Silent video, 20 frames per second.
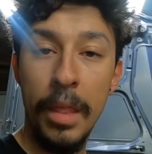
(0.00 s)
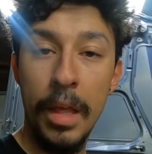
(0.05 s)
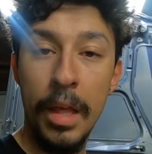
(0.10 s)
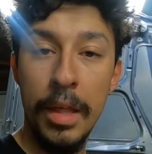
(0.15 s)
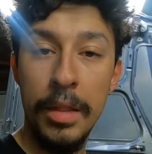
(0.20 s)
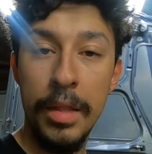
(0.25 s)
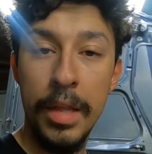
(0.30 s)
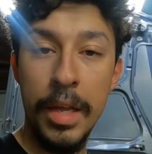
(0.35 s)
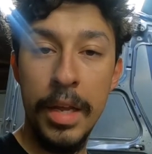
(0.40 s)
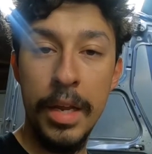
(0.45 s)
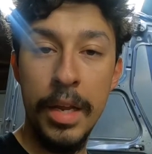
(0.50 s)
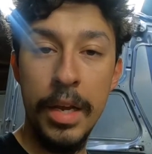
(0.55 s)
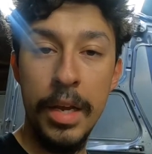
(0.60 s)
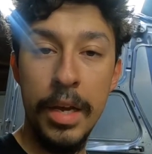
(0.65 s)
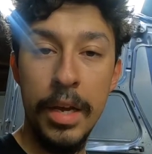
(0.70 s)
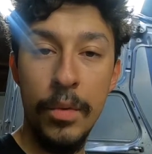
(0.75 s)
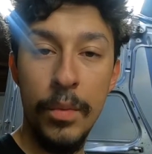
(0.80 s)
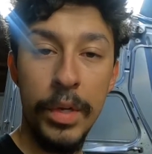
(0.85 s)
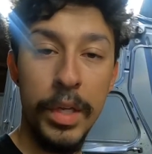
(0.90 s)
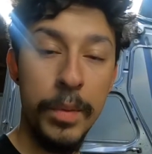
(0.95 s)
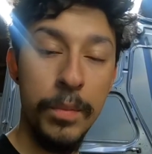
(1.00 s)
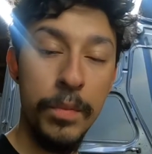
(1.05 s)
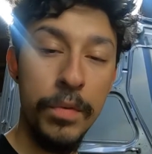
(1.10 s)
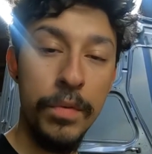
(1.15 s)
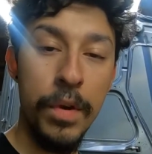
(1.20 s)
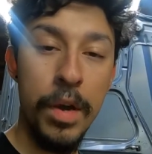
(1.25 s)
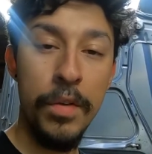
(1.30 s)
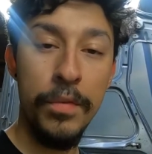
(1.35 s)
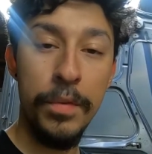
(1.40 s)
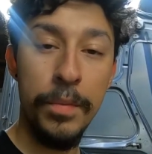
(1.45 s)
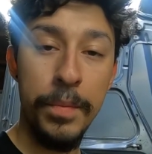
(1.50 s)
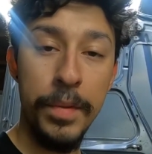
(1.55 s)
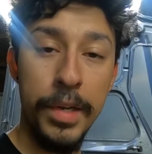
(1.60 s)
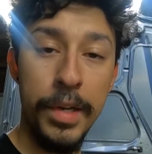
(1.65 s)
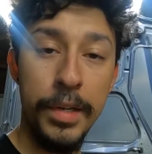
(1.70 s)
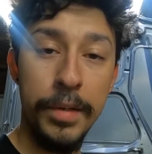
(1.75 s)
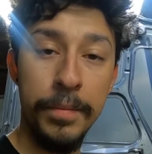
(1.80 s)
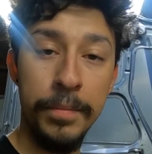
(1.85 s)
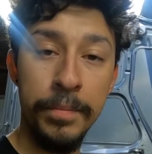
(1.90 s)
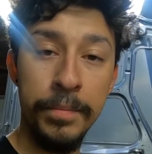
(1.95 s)
and then we can move on from
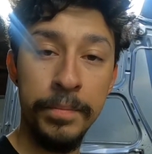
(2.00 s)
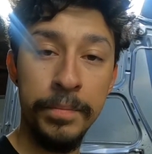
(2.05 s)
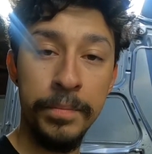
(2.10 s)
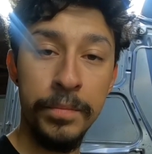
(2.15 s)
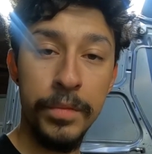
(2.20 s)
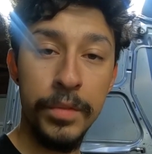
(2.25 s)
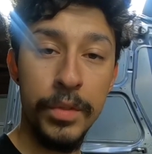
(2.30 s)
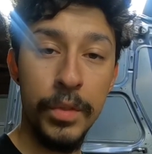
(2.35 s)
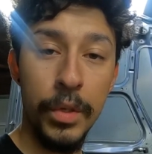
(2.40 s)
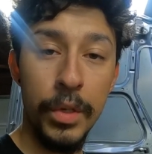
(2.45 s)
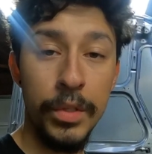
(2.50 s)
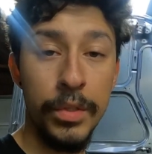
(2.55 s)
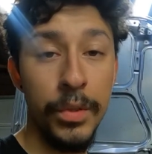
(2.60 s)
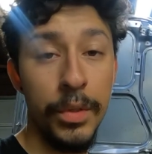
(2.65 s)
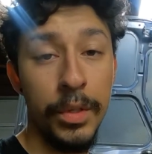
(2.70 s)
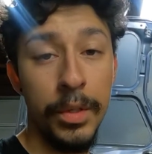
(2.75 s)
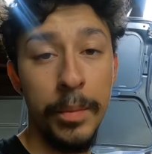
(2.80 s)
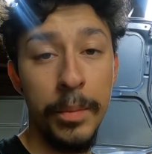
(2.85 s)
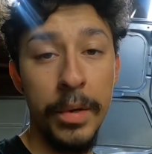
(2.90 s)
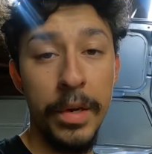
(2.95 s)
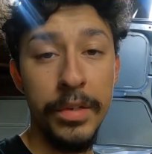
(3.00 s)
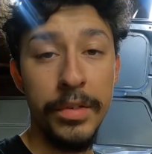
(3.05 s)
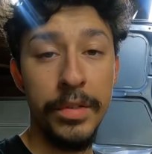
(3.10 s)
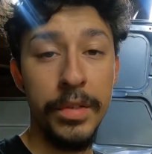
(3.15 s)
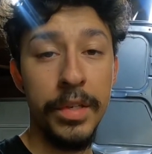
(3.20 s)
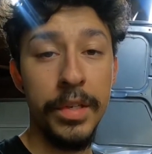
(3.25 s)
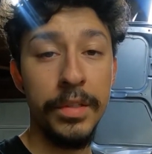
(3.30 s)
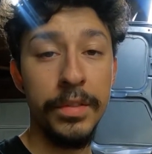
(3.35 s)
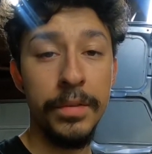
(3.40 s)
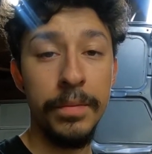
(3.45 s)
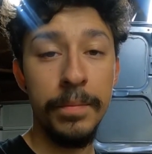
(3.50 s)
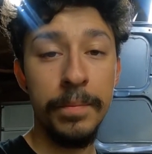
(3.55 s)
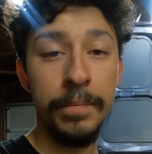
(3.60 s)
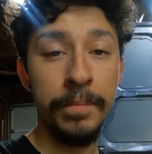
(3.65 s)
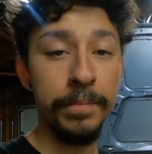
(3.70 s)
there. So let's do the compression test.